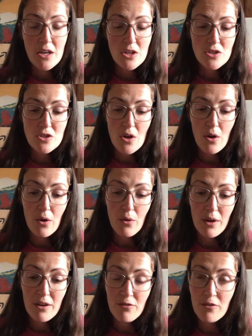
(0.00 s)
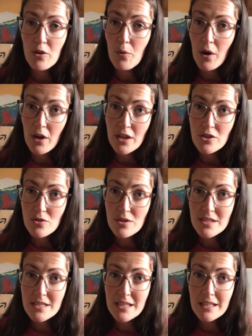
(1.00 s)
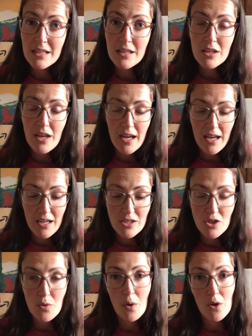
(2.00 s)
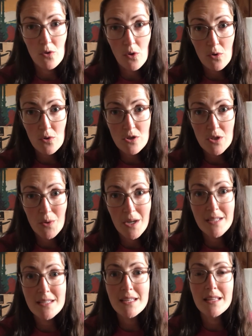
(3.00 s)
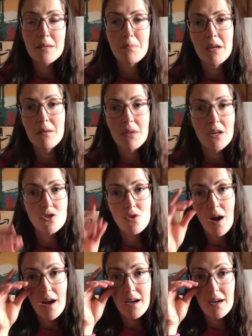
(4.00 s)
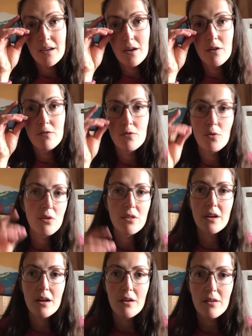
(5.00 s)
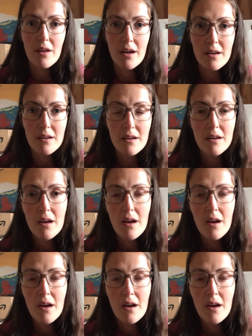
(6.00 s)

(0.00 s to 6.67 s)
So if you are interested and you are local to us in the Piedmont Triad of North Carolina,